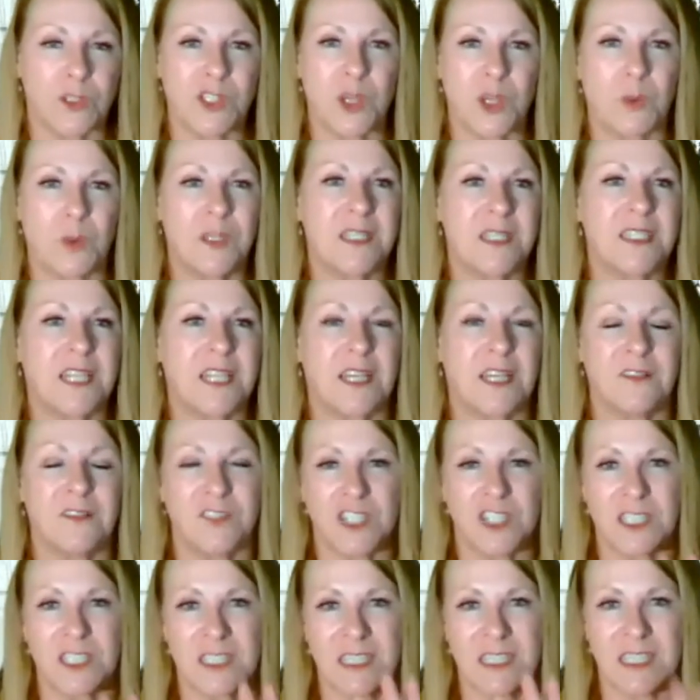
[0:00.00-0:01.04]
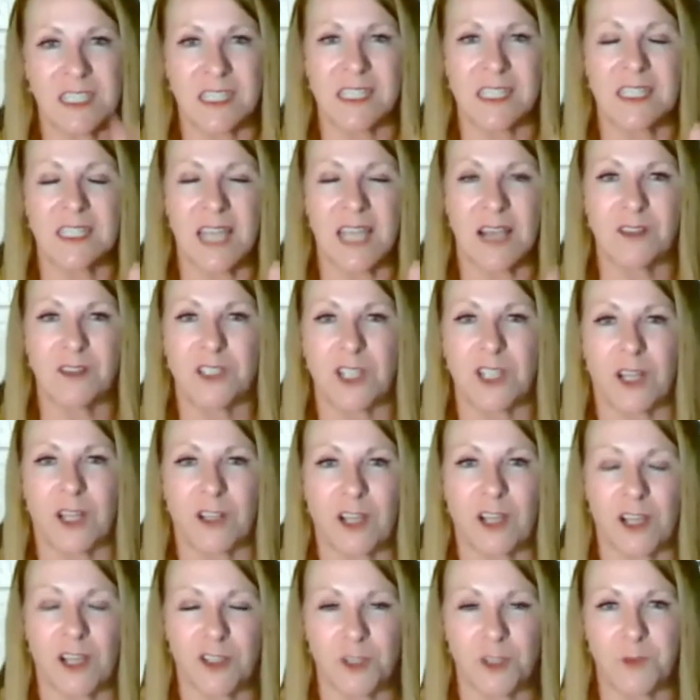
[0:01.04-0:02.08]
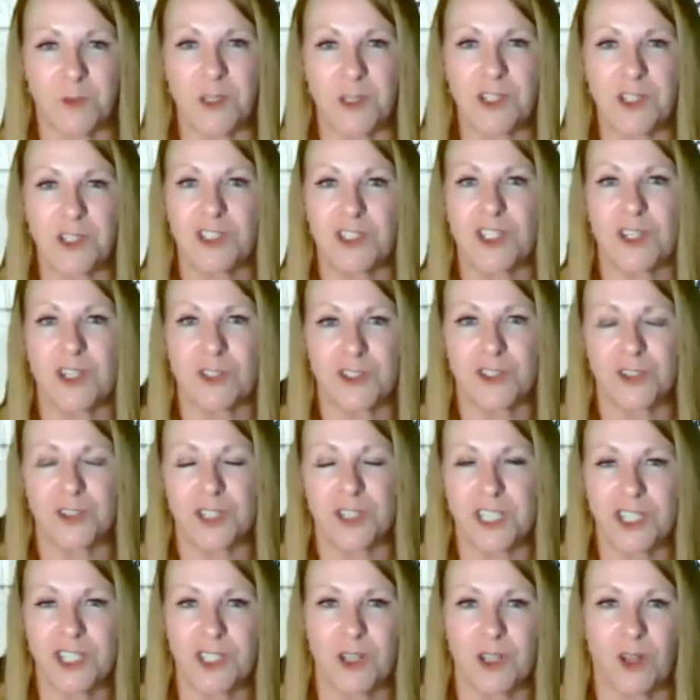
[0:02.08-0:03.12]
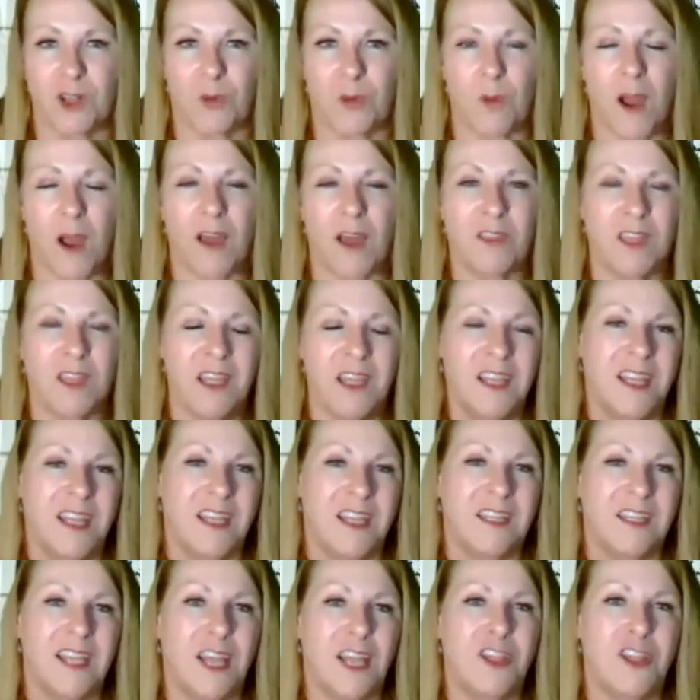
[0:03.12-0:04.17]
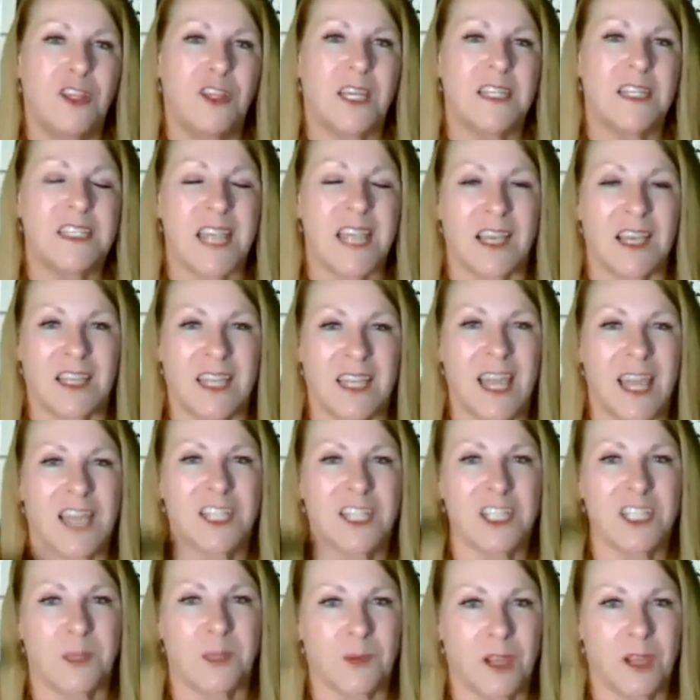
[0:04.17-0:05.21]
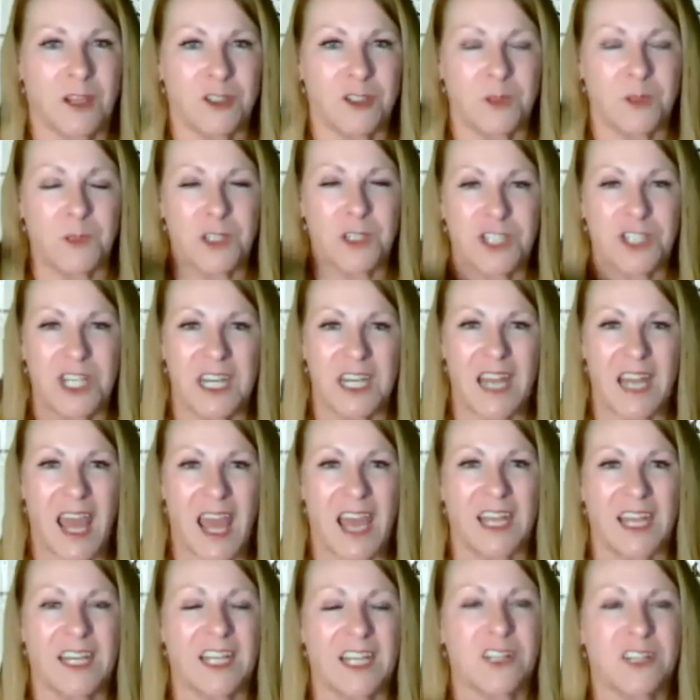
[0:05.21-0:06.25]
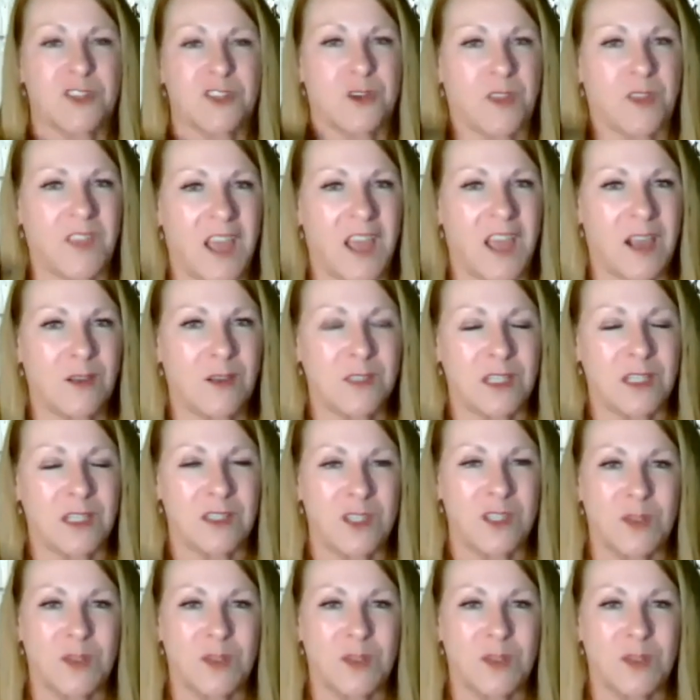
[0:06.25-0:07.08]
So instead of just a $6,000 contribution to your traditional Roth, now you get to have catch-up contribution and add an extra $1,000.